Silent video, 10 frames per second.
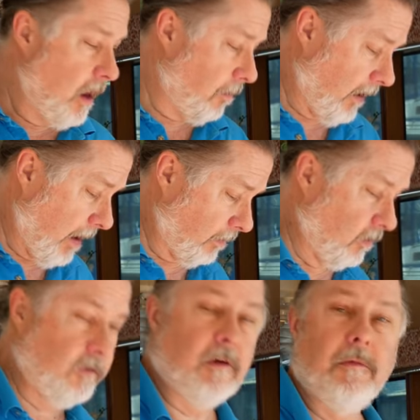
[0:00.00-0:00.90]
perhaps
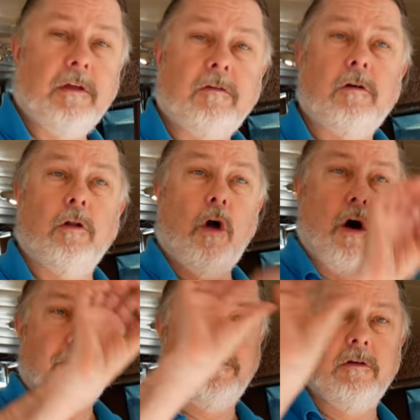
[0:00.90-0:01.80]
use some of this
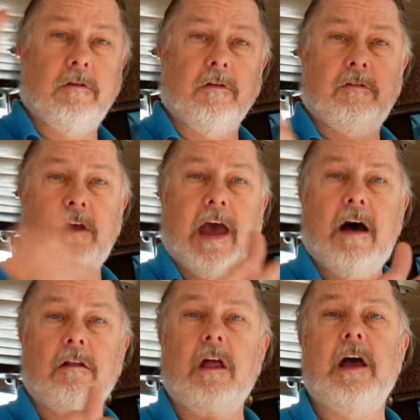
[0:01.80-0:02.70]
cloth to just
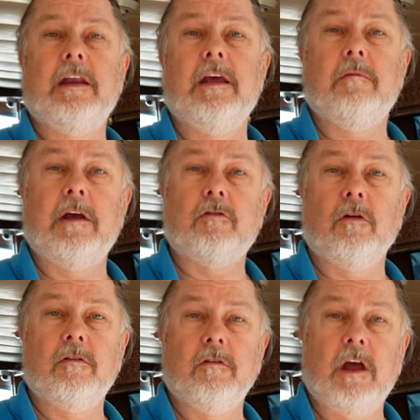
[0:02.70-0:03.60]
outline it and make
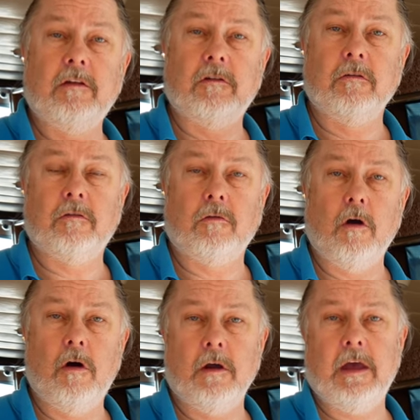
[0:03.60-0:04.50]
sure it's nice and
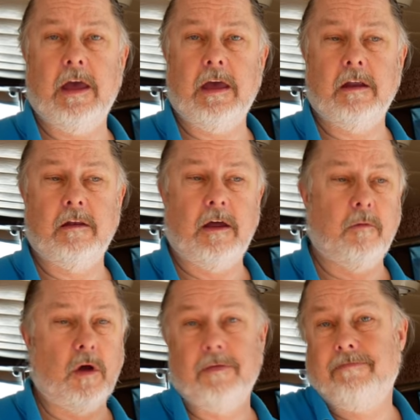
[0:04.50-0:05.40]
strong, and uh,
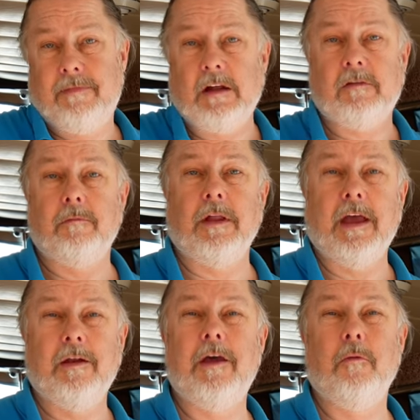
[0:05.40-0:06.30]
well, that's the
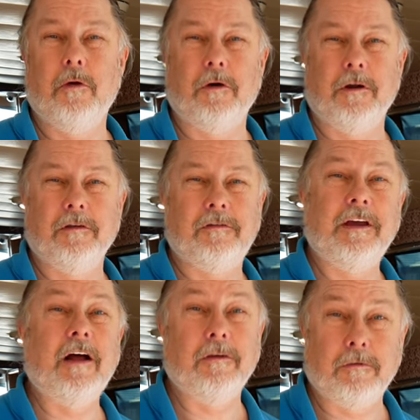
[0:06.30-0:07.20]
plan. We're going to see
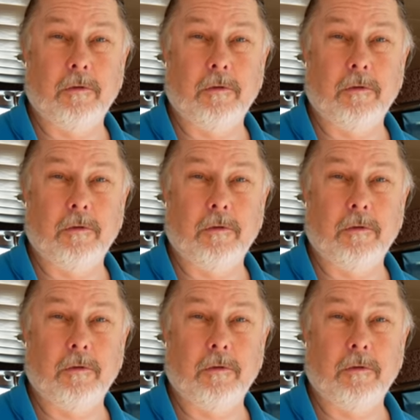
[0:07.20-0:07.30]
how this